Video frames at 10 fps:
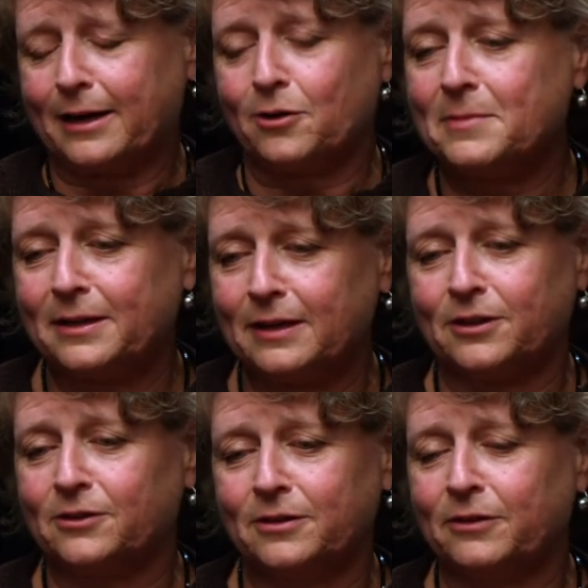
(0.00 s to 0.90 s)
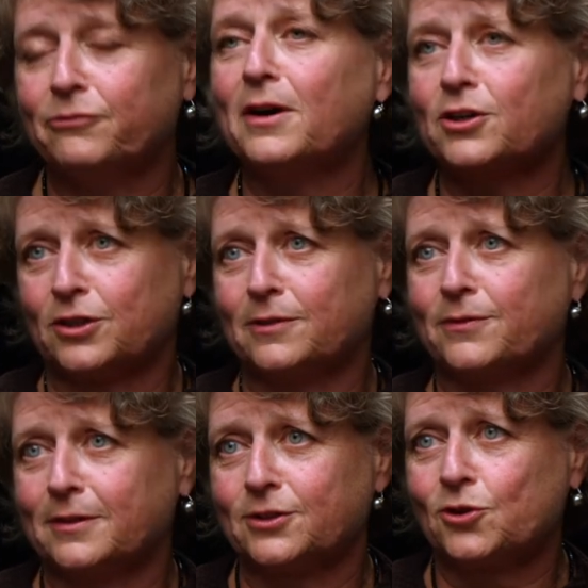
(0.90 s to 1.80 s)
don't mean that the function of
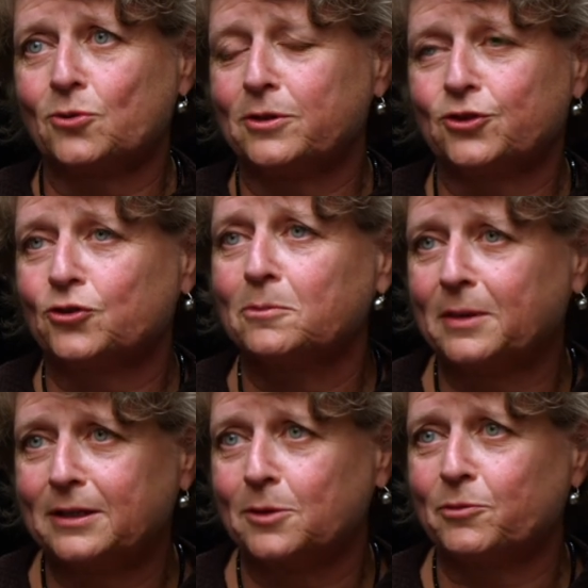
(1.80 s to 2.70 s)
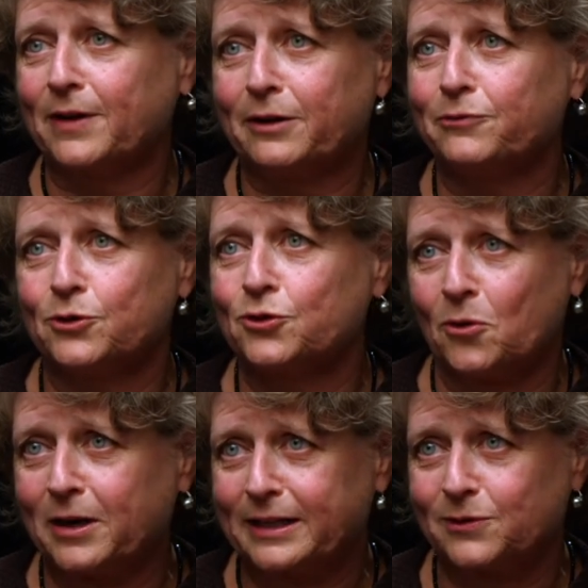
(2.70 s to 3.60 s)
the schools should be to provide a
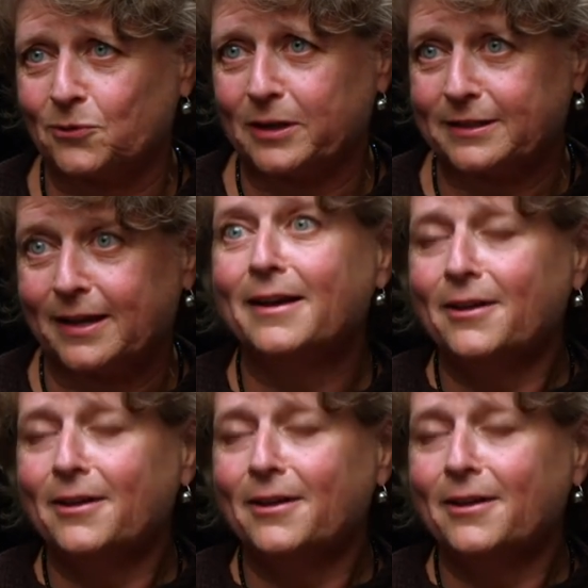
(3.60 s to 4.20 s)
future audience for us.